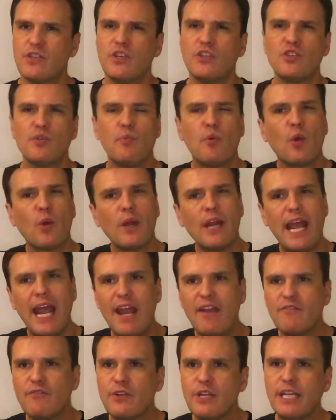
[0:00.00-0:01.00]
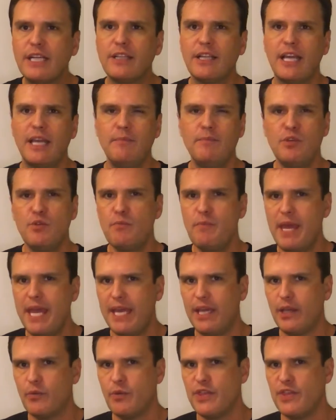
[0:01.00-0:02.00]
to support every claim you
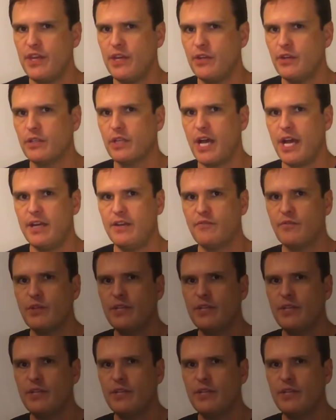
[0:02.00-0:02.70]
make within your line of